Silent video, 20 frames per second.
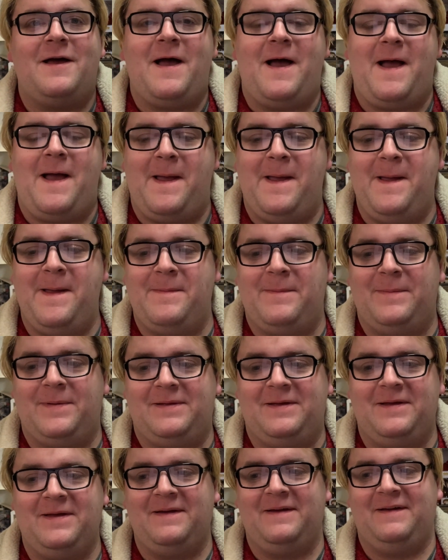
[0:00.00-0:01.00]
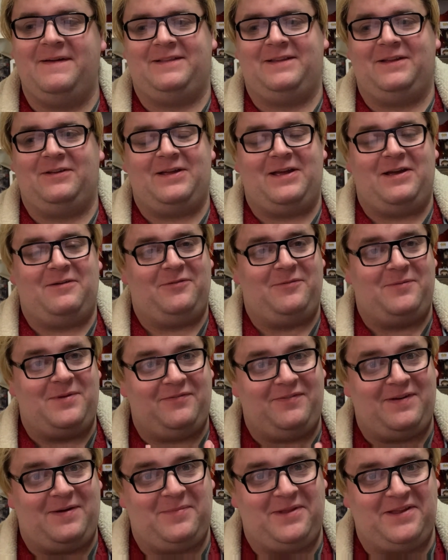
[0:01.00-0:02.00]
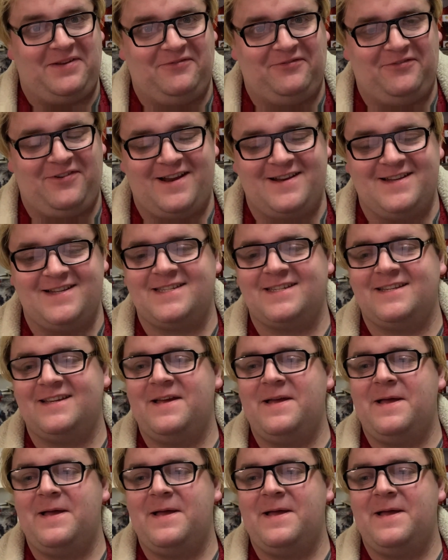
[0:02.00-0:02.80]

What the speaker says: A little help from your family and friends.